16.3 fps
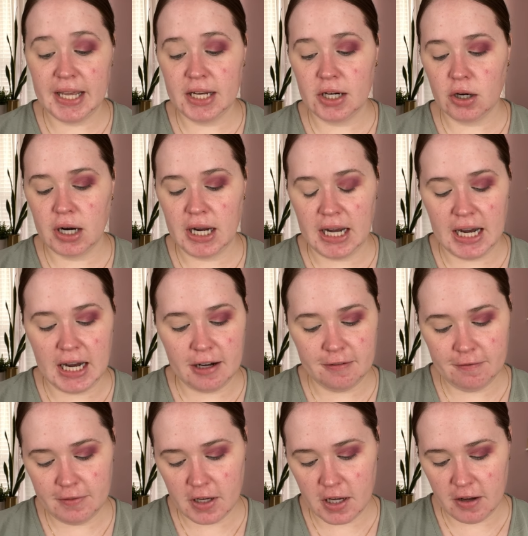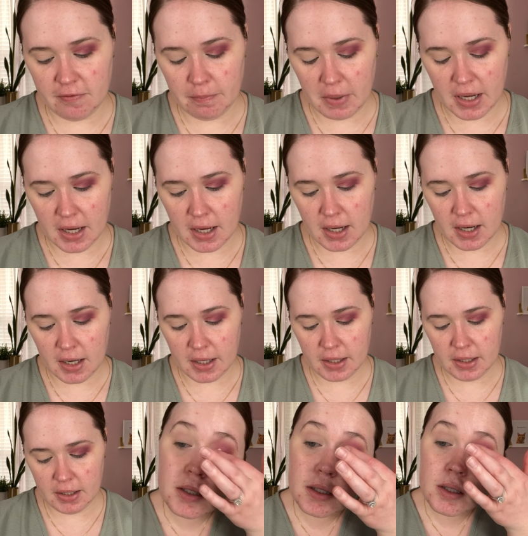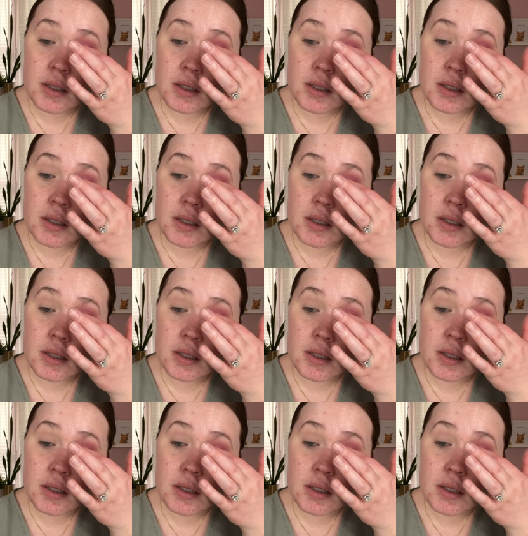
inner half of my eye.